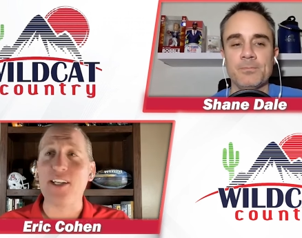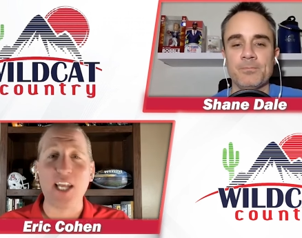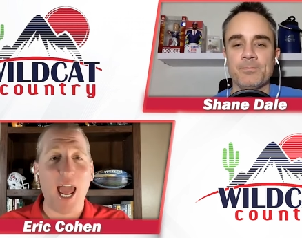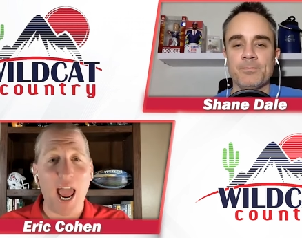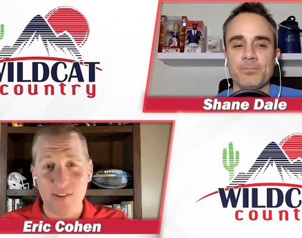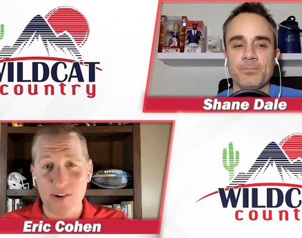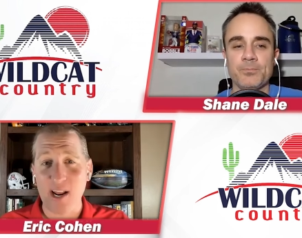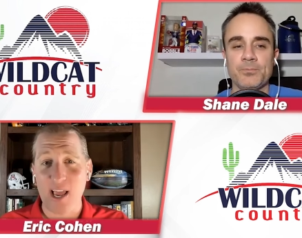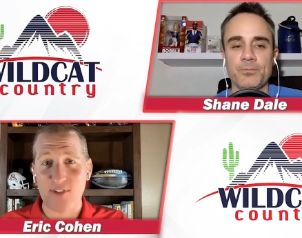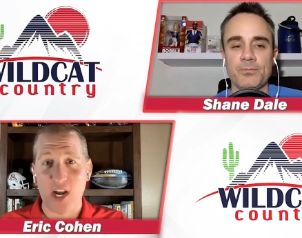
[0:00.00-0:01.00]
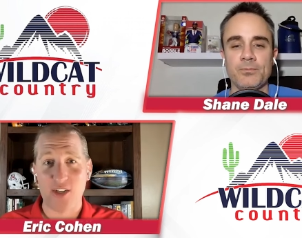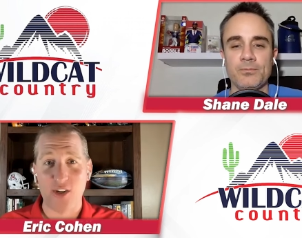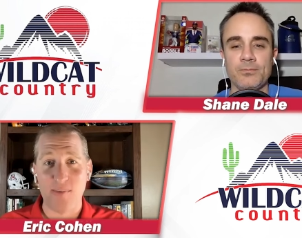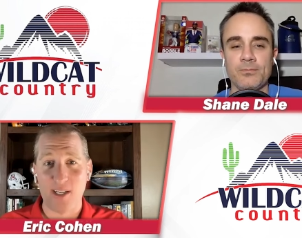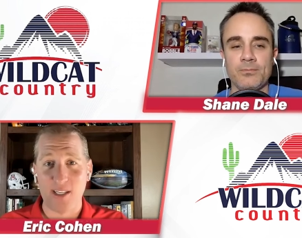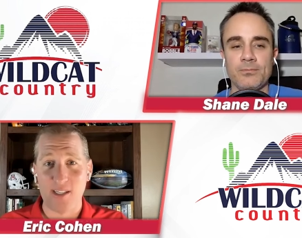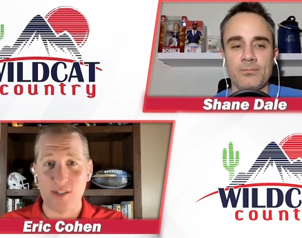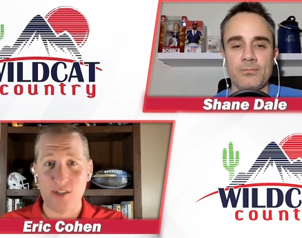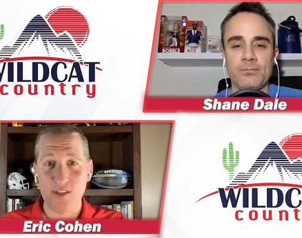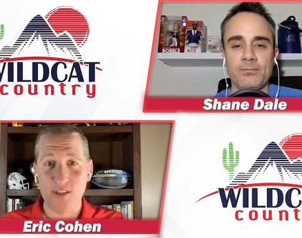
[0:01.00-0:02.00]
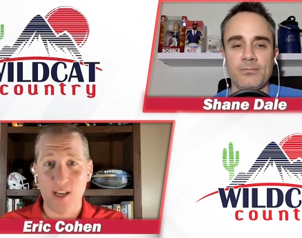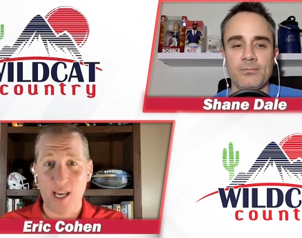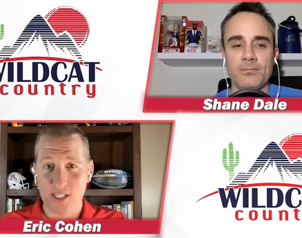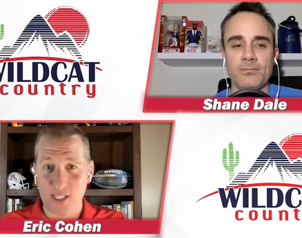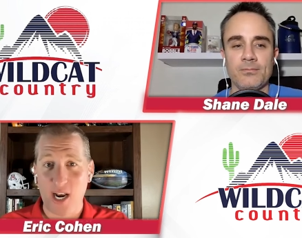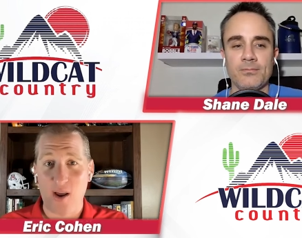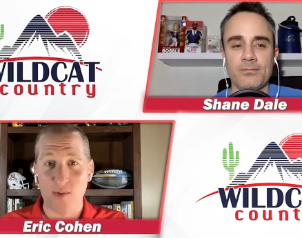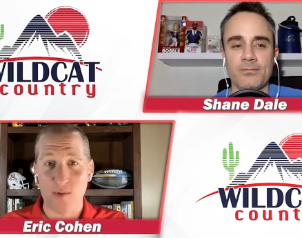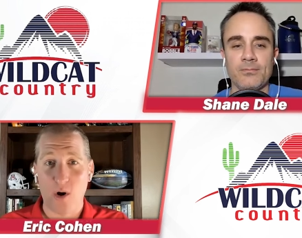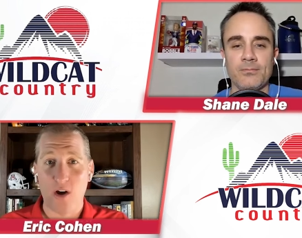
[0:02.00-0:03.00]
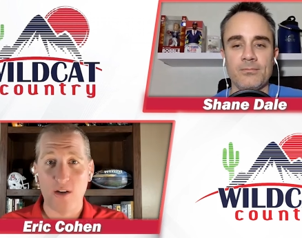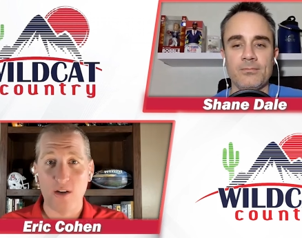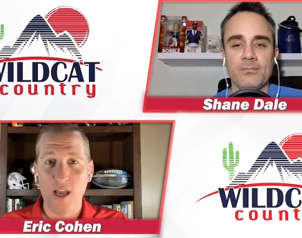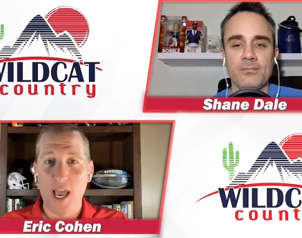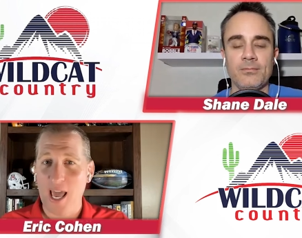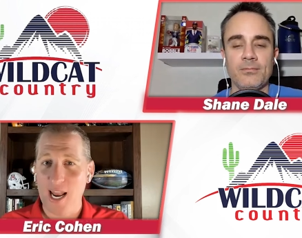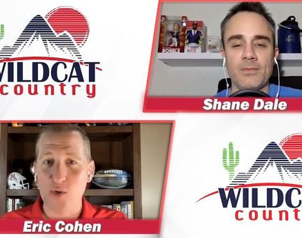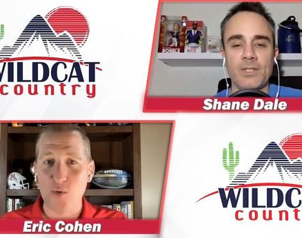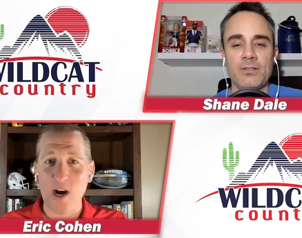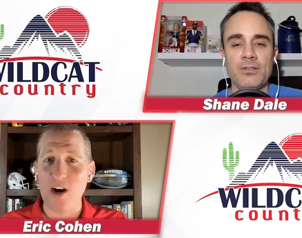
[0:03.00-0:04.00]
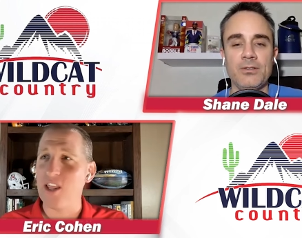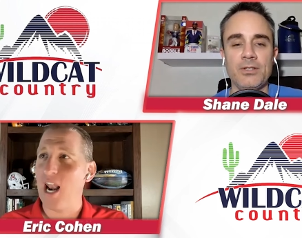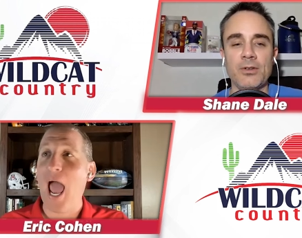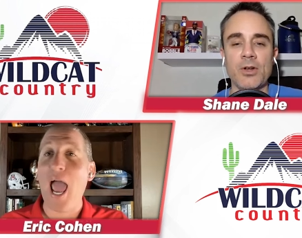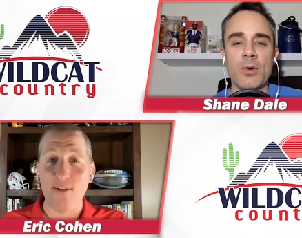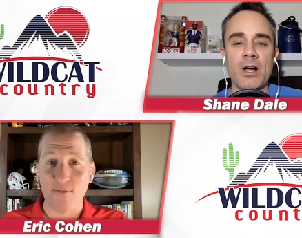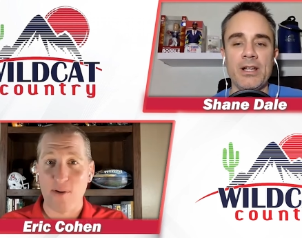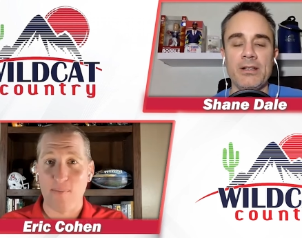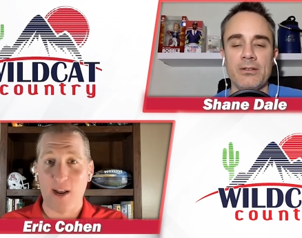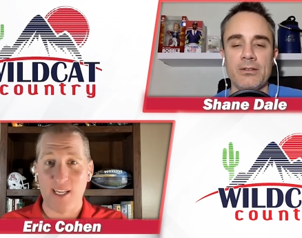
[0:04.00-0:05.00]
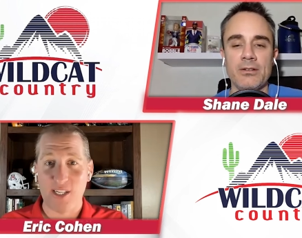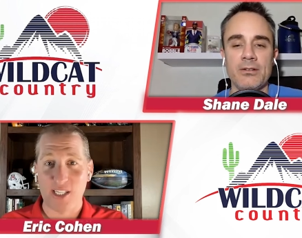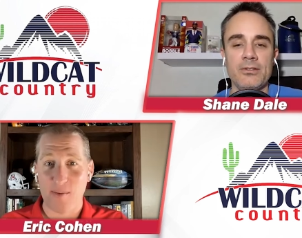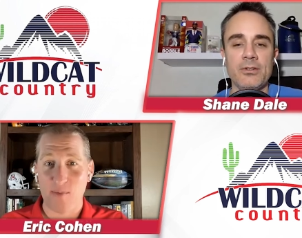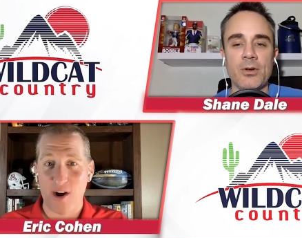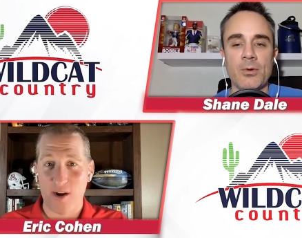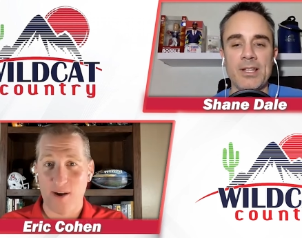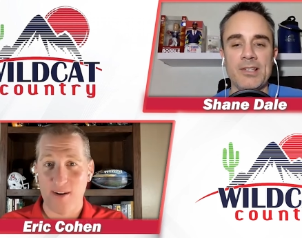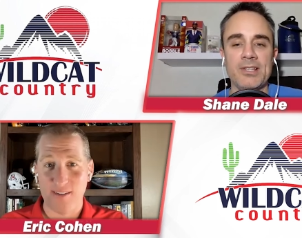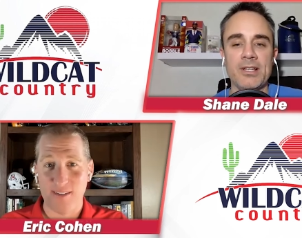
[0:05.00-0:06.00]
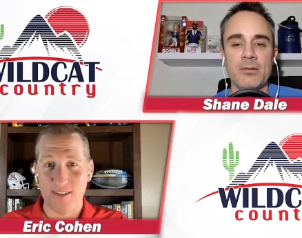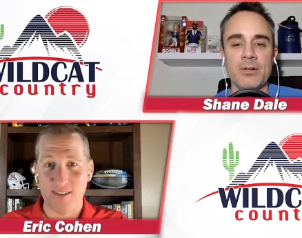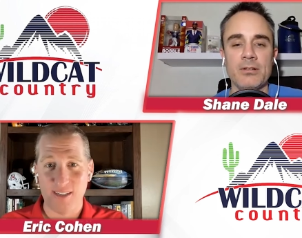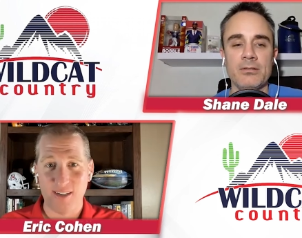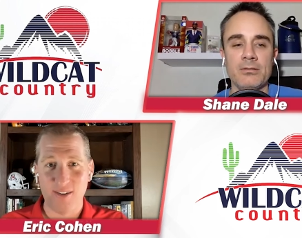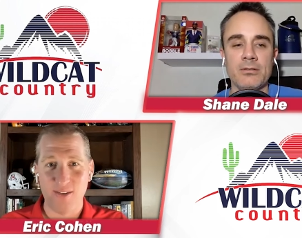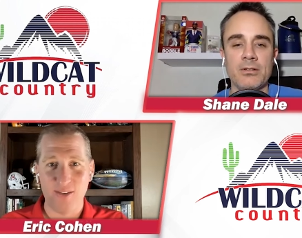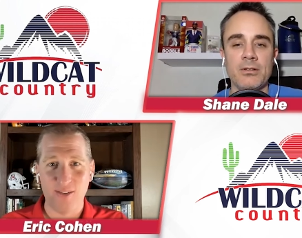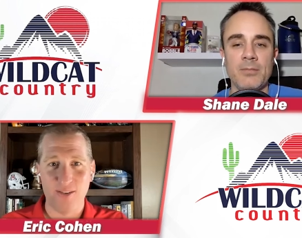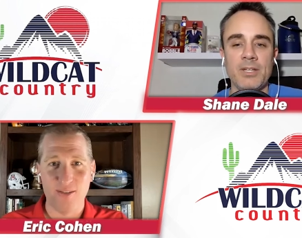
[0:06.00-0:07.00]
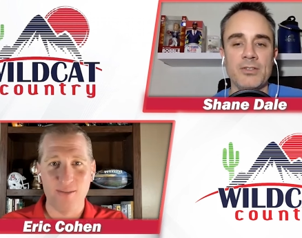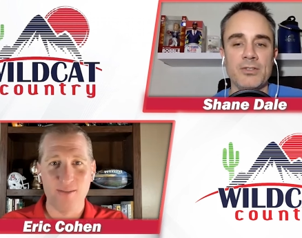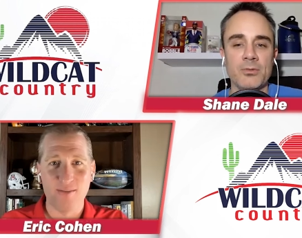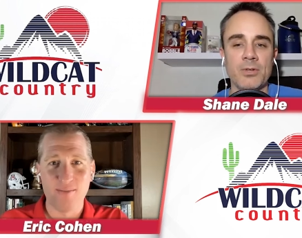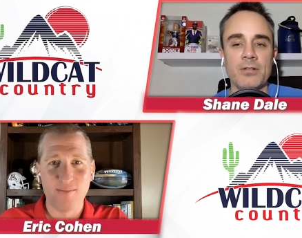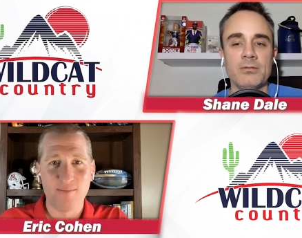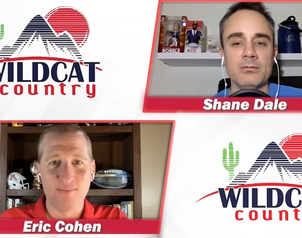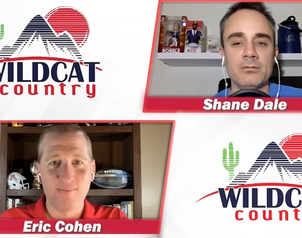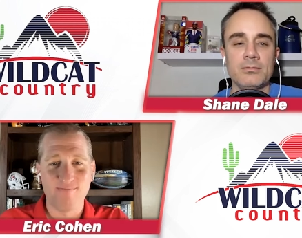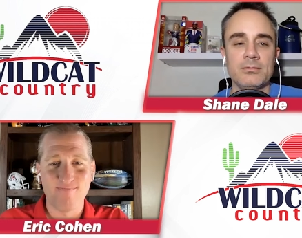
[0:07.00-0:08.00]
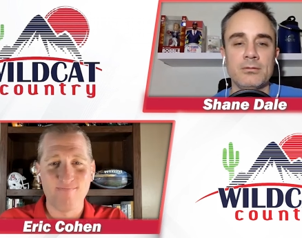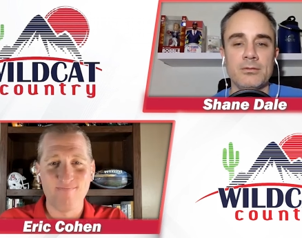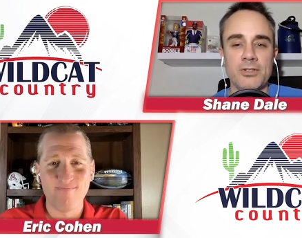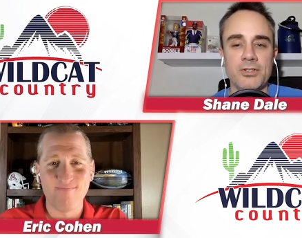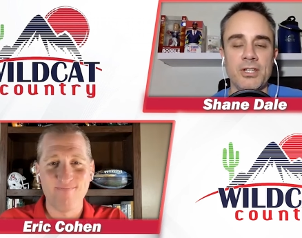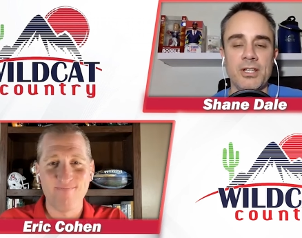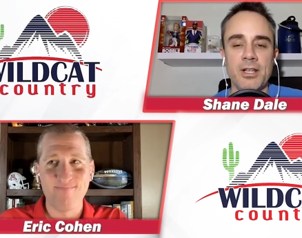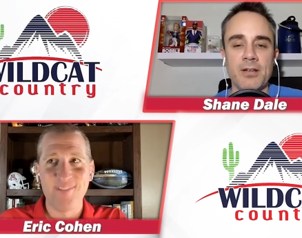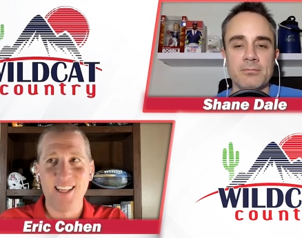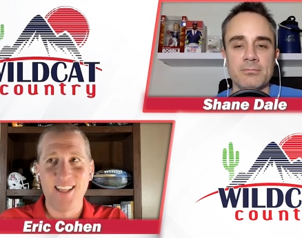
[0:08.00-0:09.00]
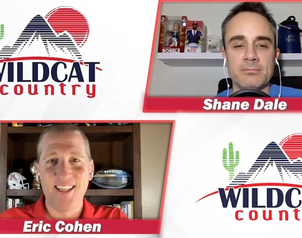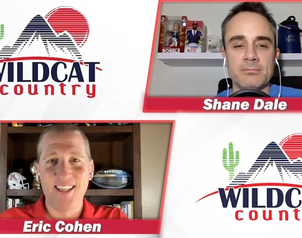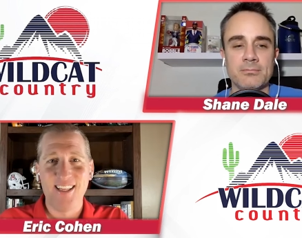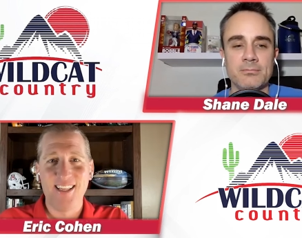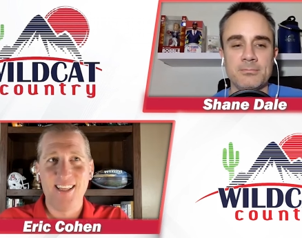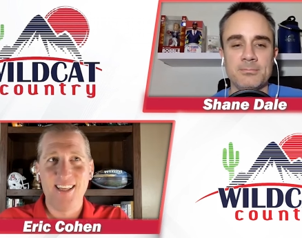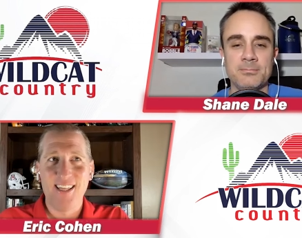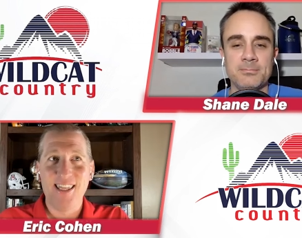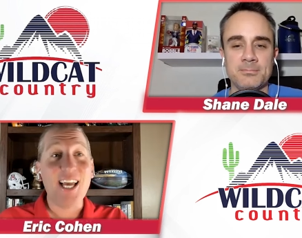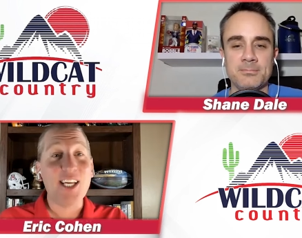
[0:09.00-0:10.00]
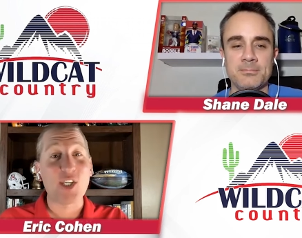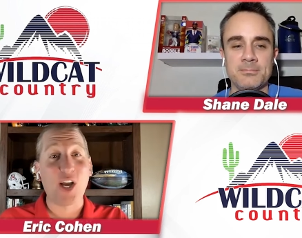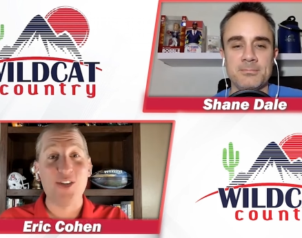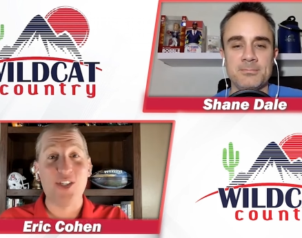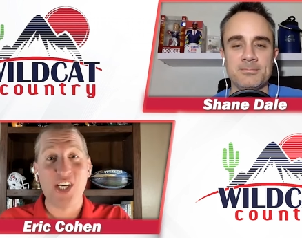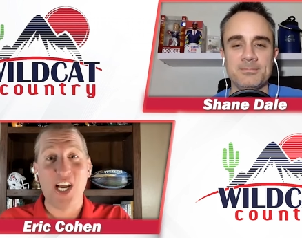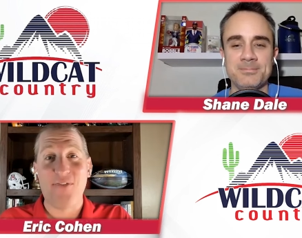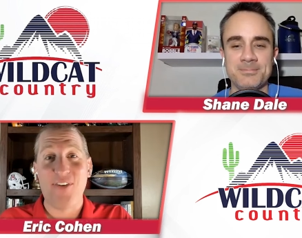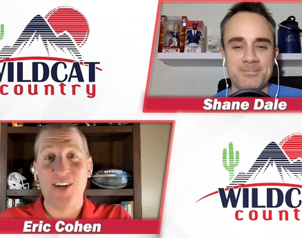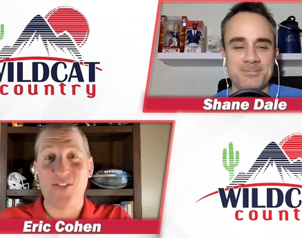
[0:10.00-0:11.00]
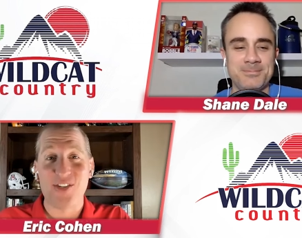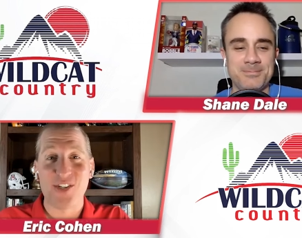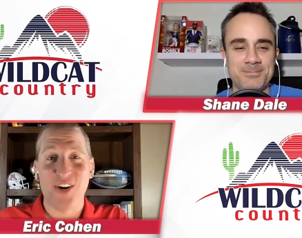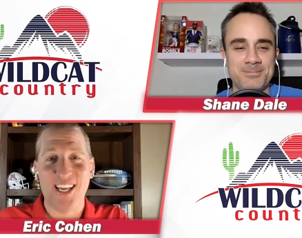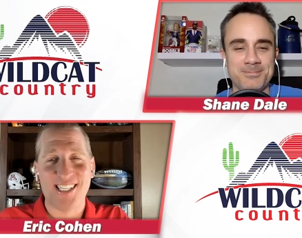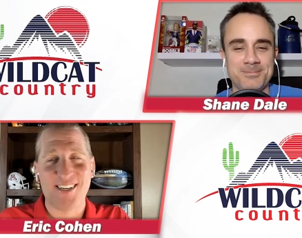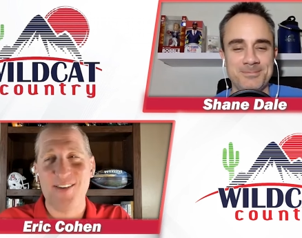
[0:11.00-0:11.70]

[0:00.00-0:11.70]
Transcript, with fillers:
Speaker 1: I'll tell you, everybody I've talked to about this has said I was wrong, and it's rare that you know everybody why? says I'm Do wrong. You know why they
Speaker 2: say you're wrong? Because you're wrong. Just so you know
Speaker 1: thanks to Coach Jedd Fisch for joining us. I